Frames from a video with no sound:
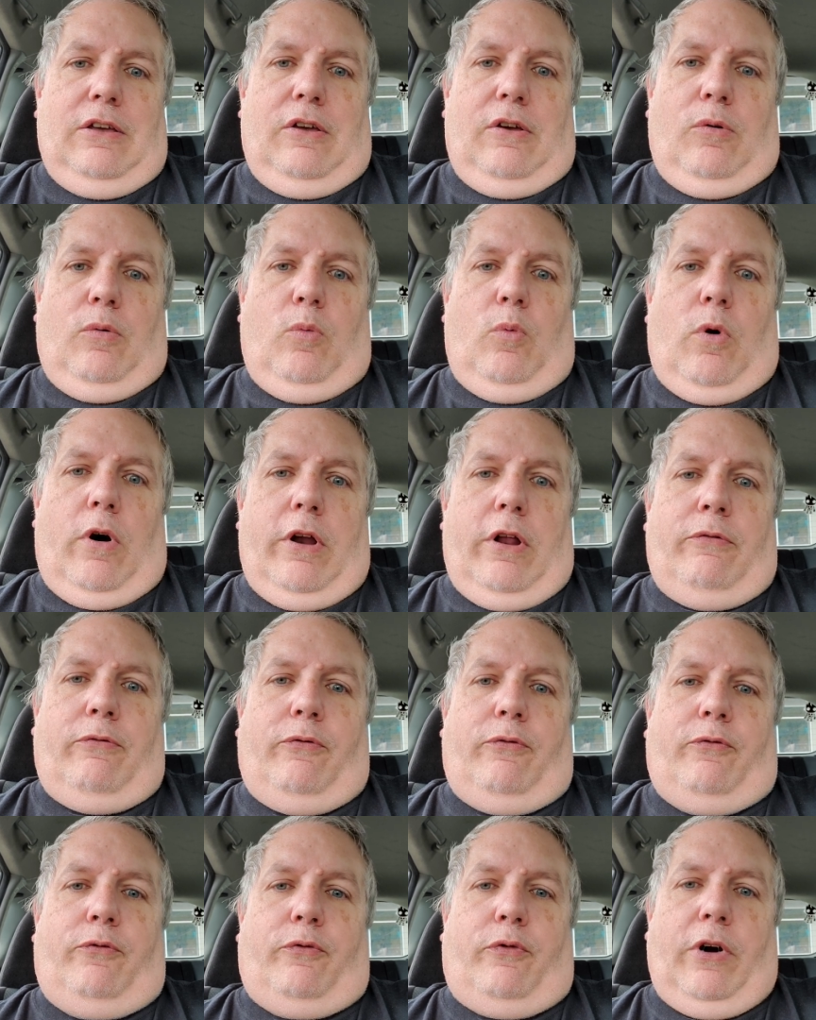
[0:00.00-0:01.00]
What a
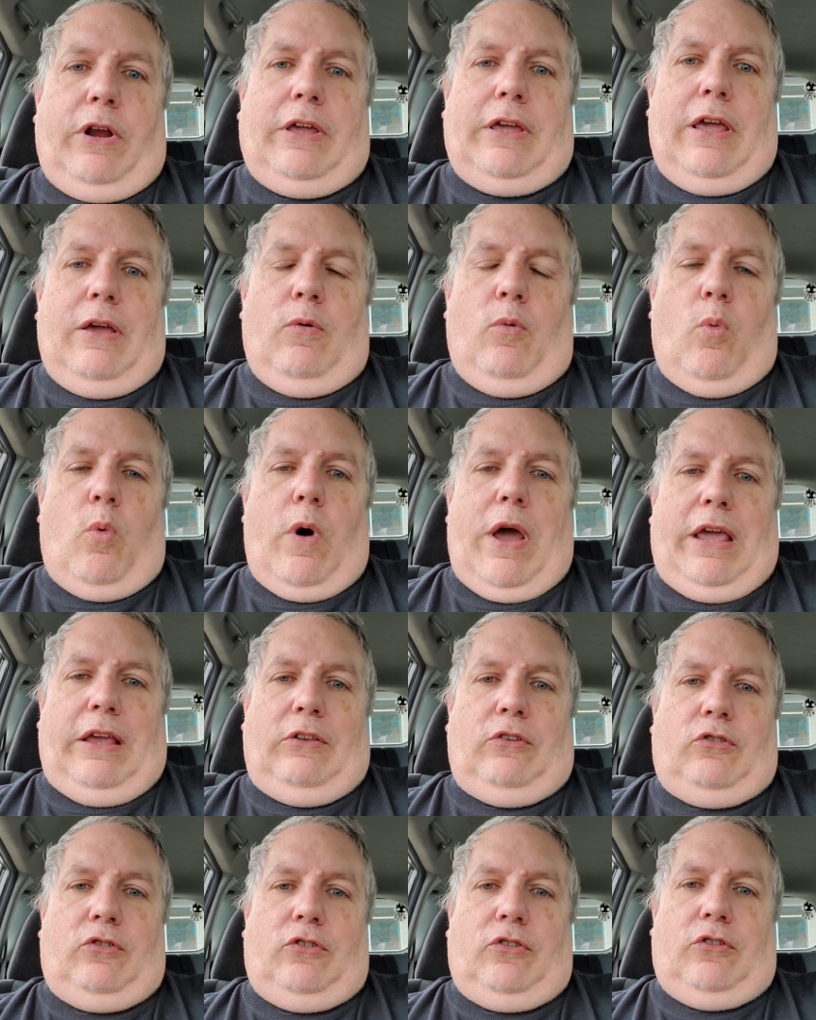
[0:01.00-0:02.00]
freaking
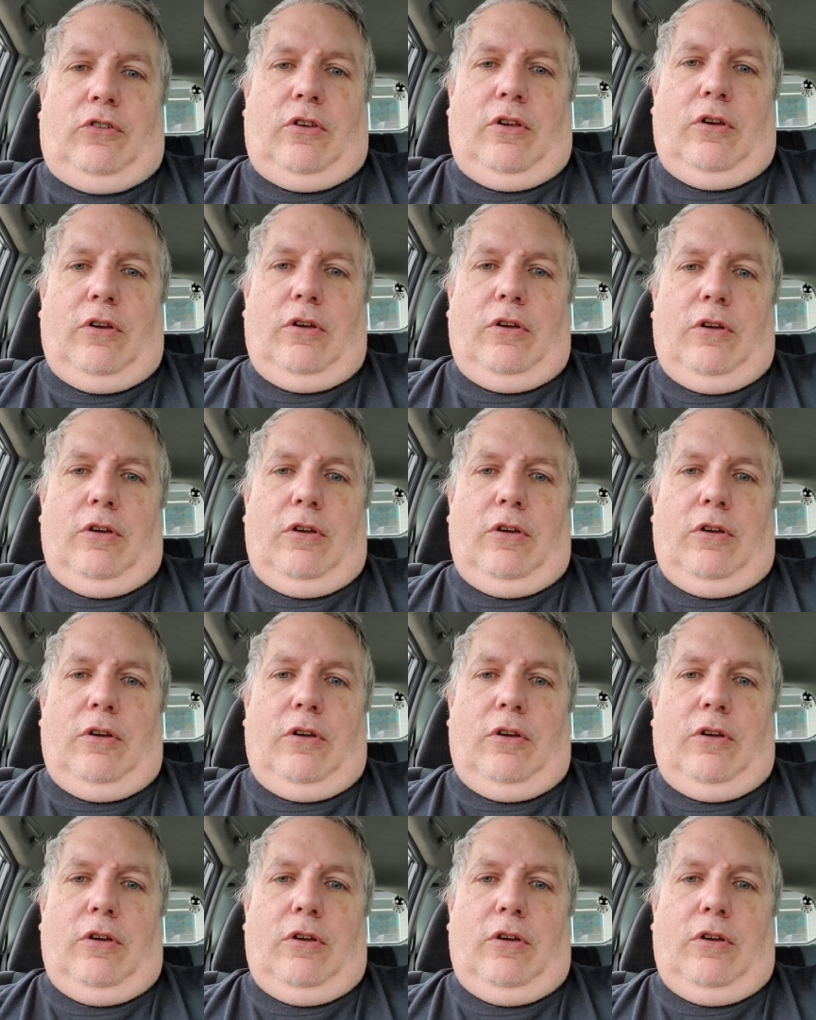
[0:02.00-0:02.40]
waste.